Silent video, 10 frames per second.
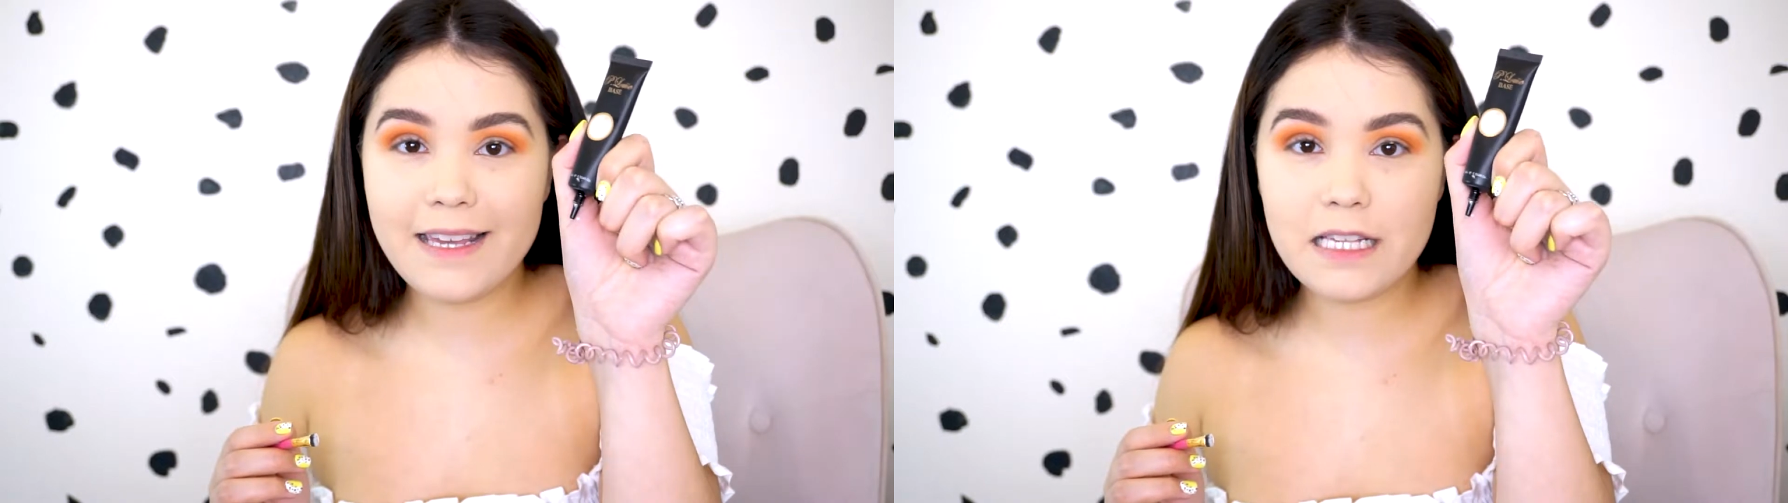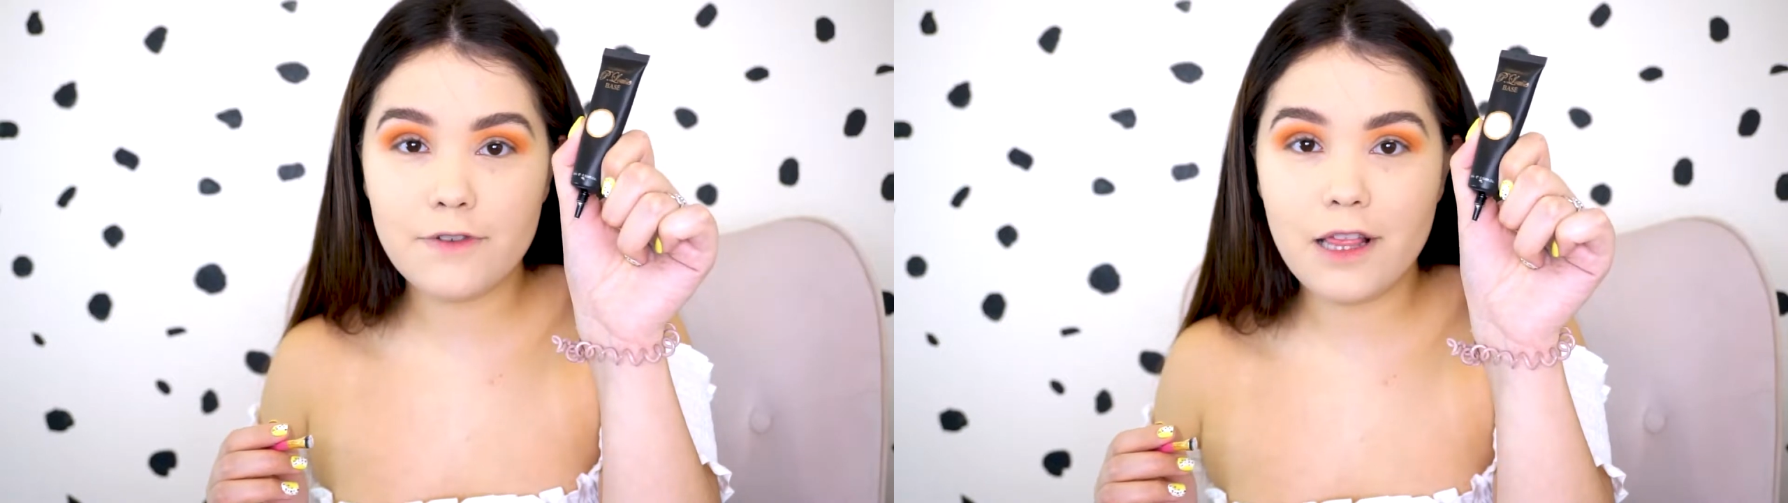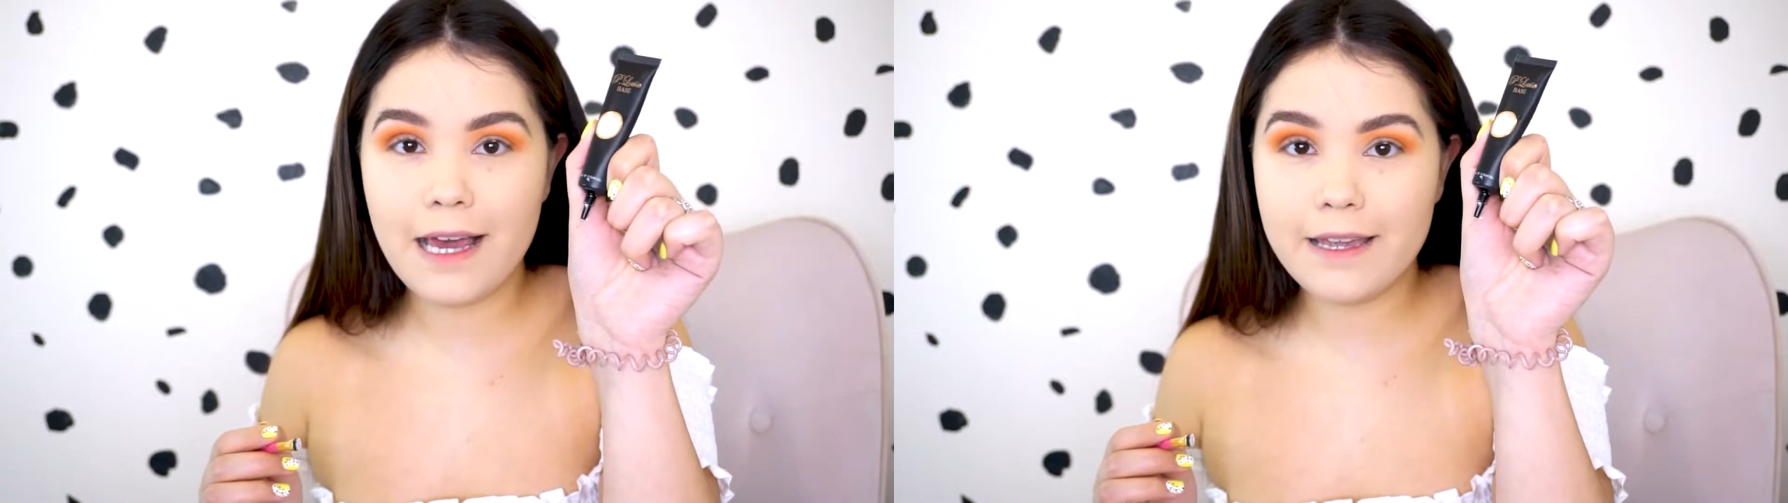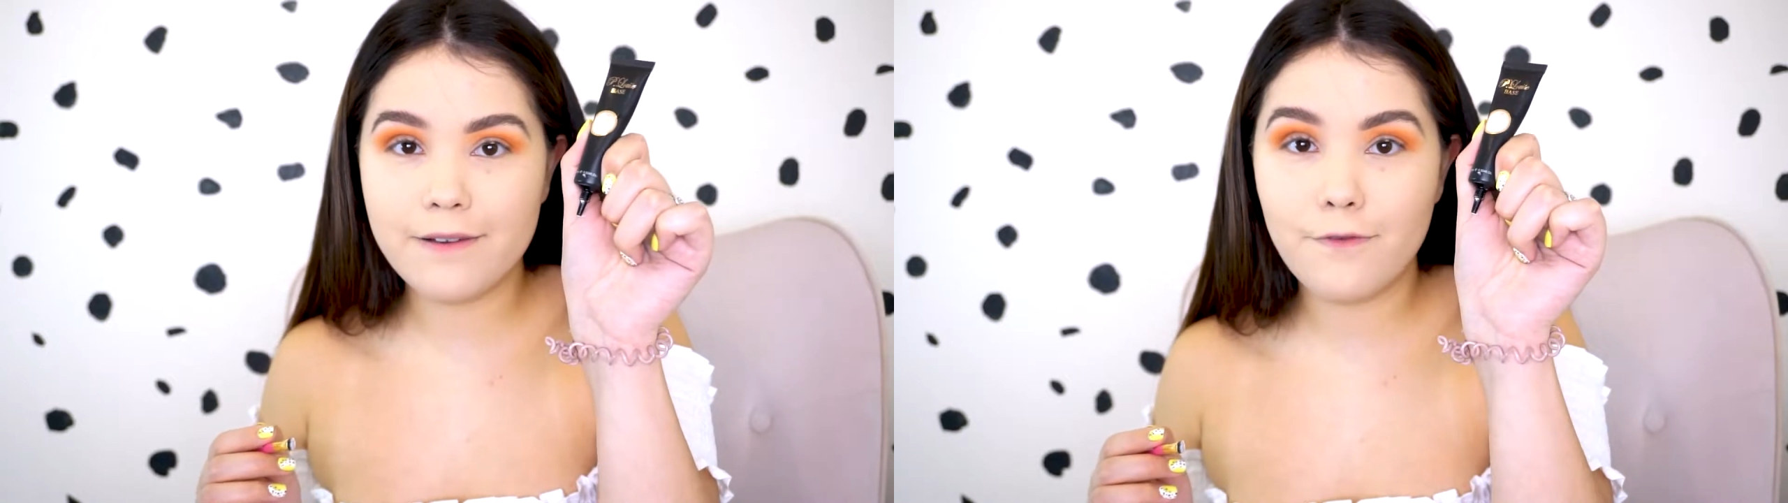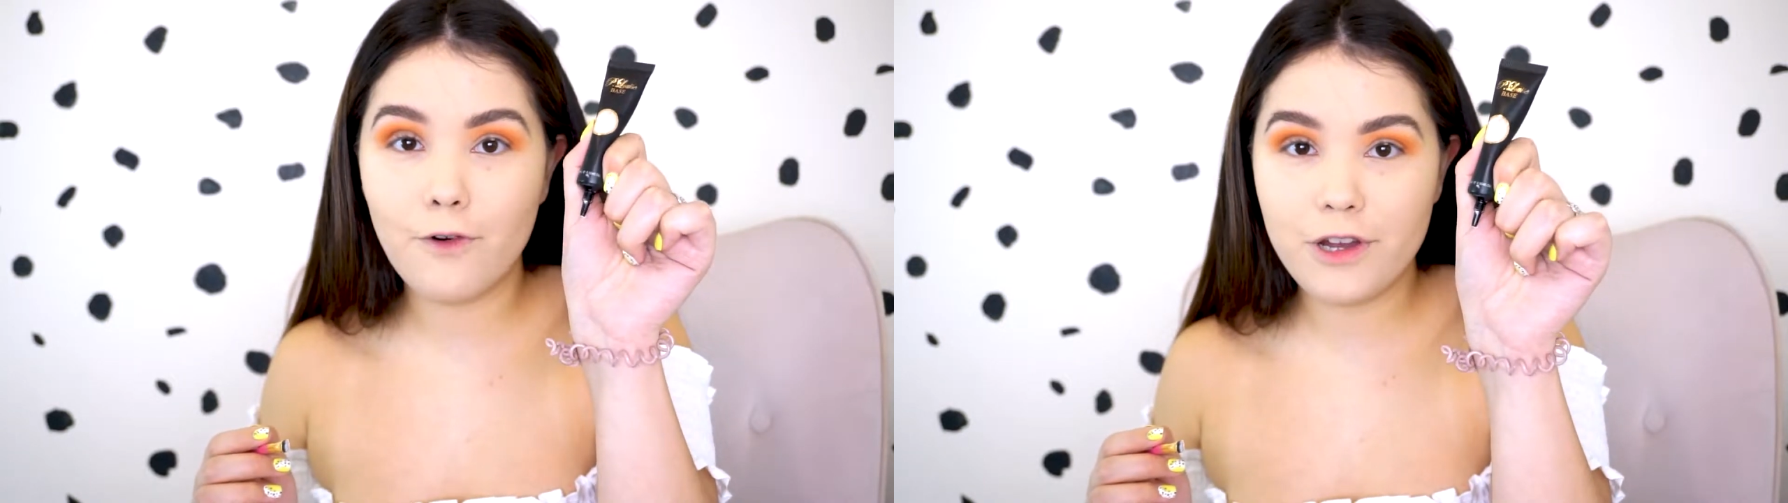this for like
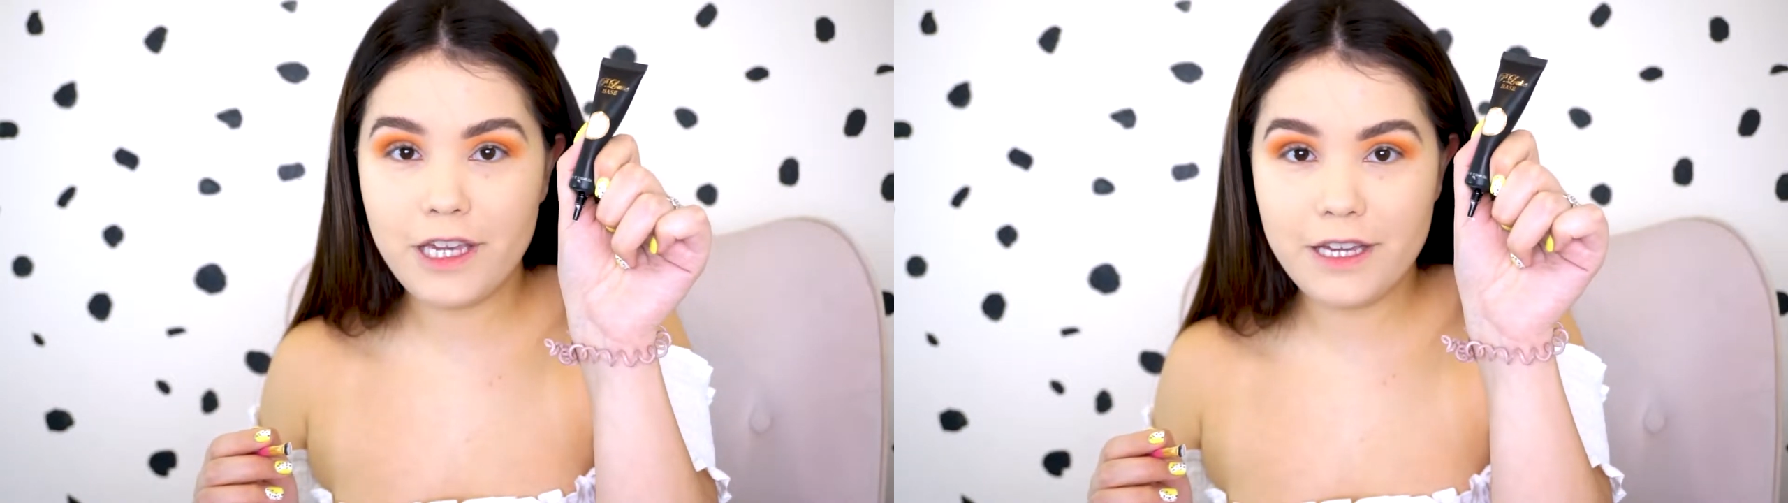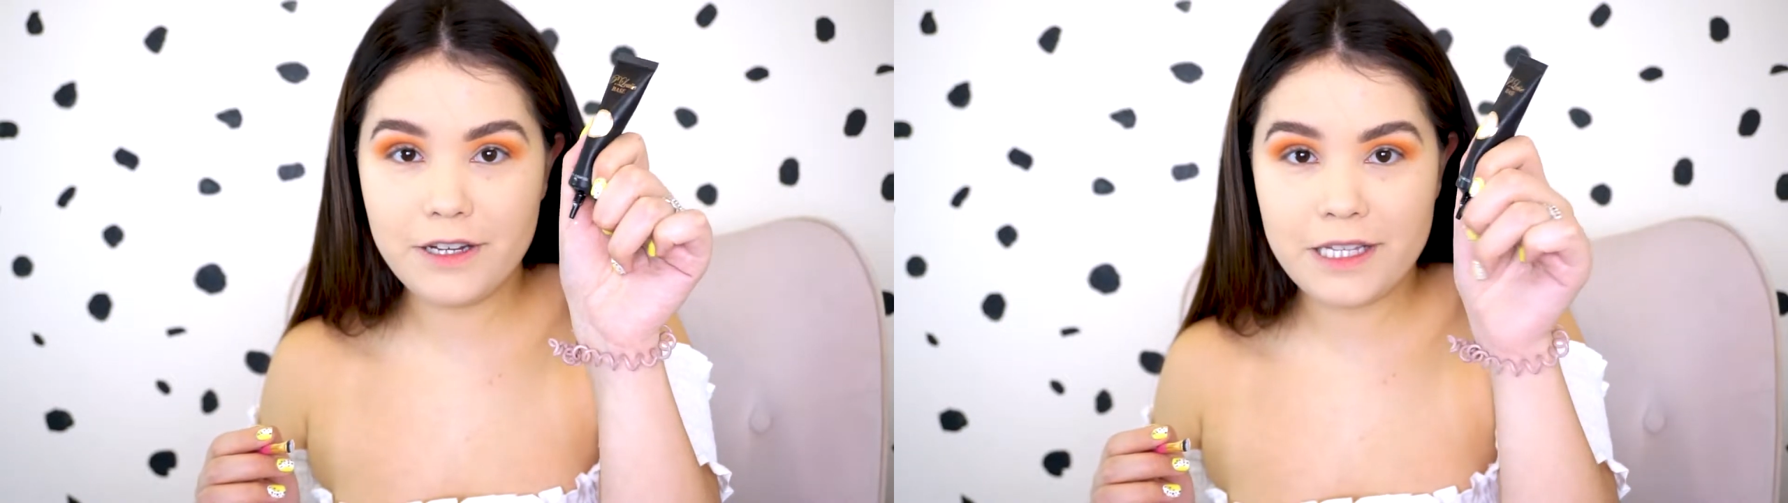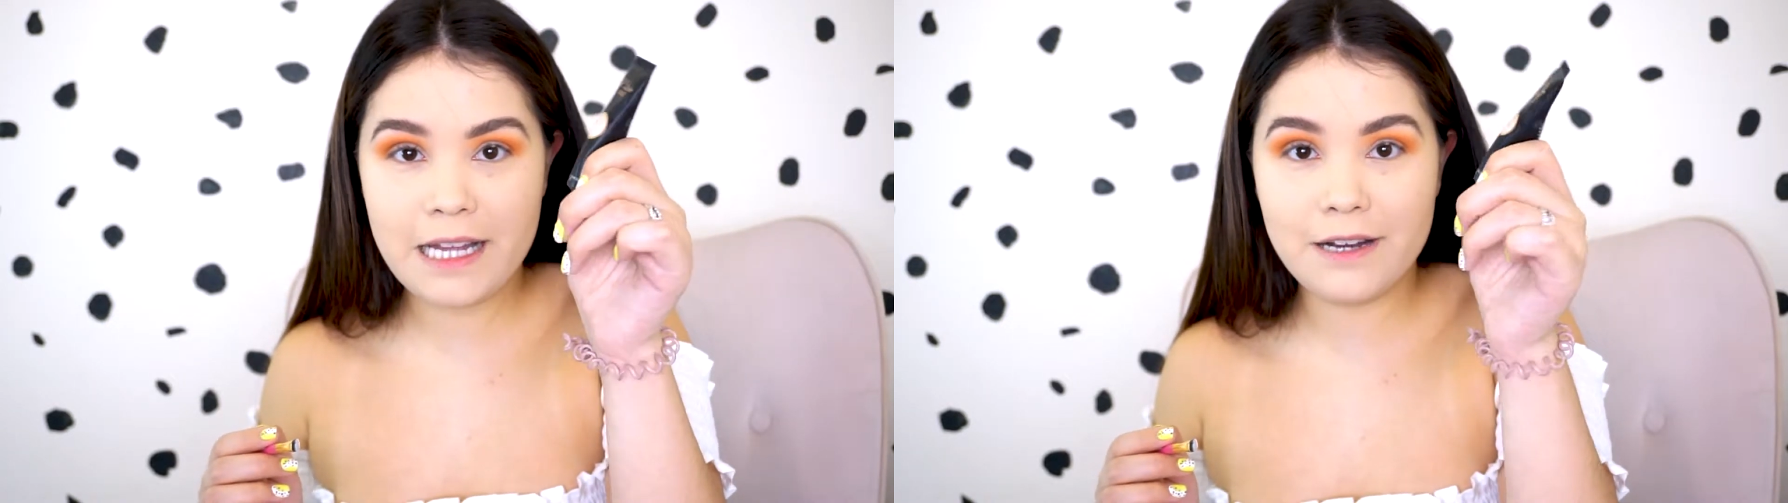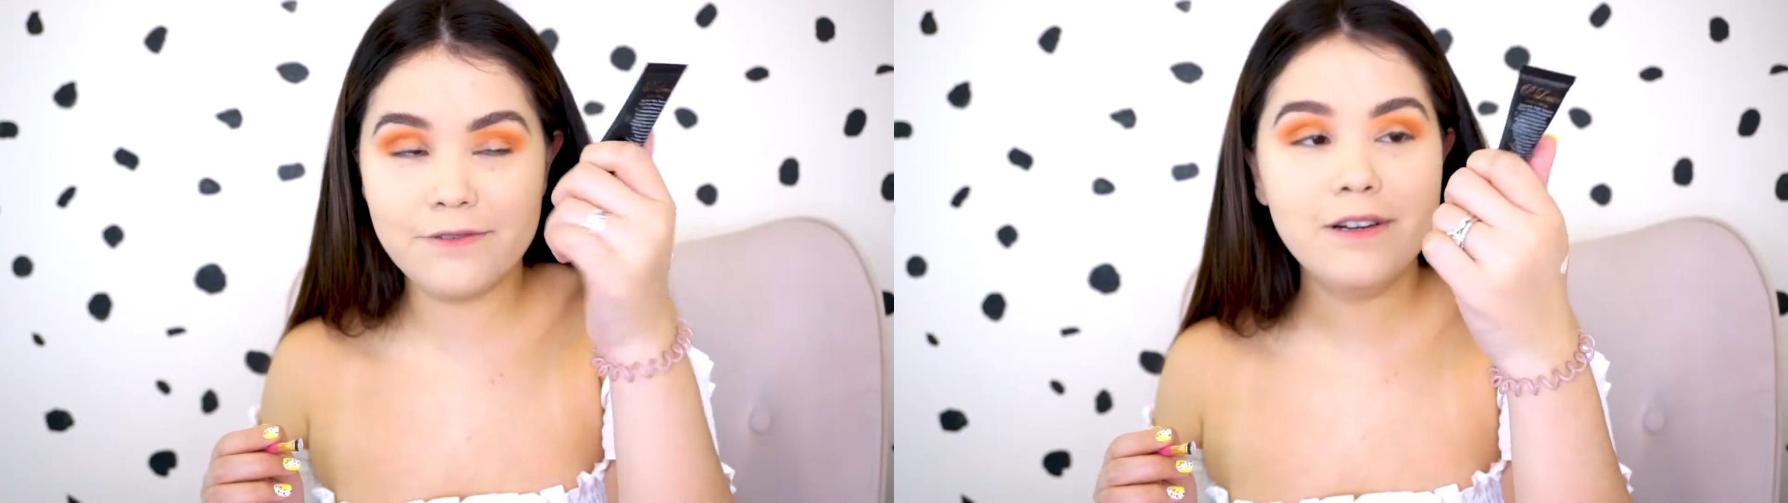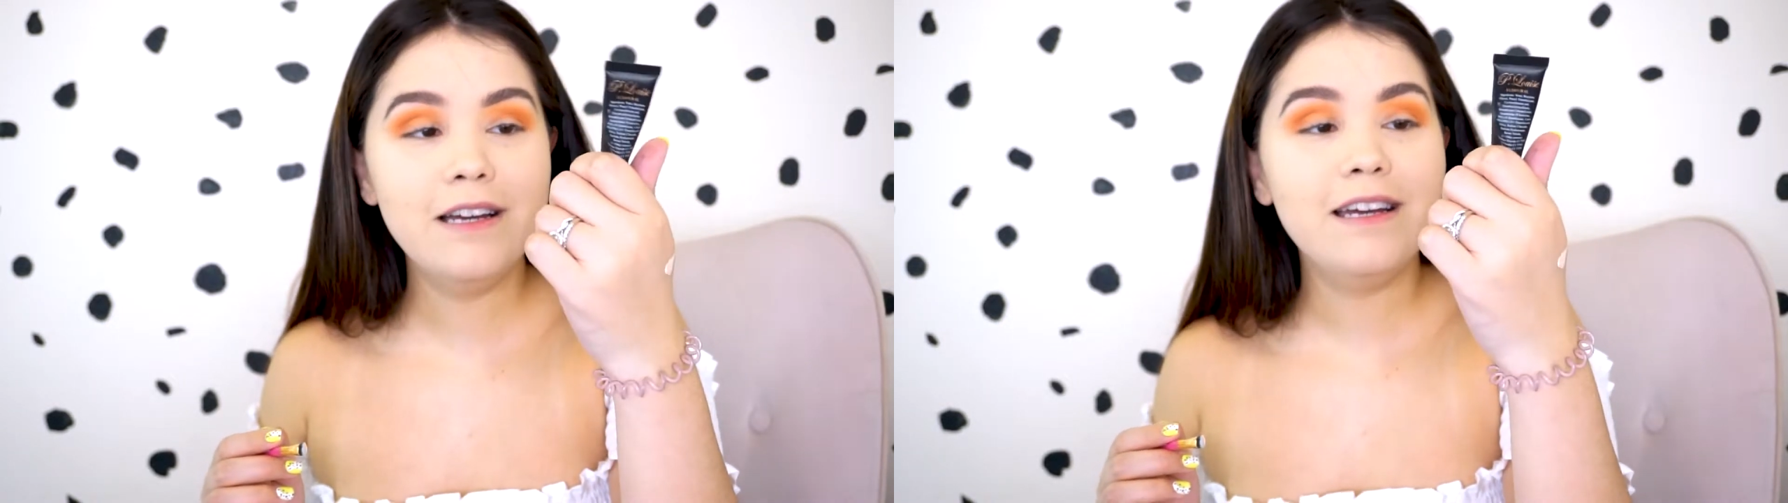4 years now.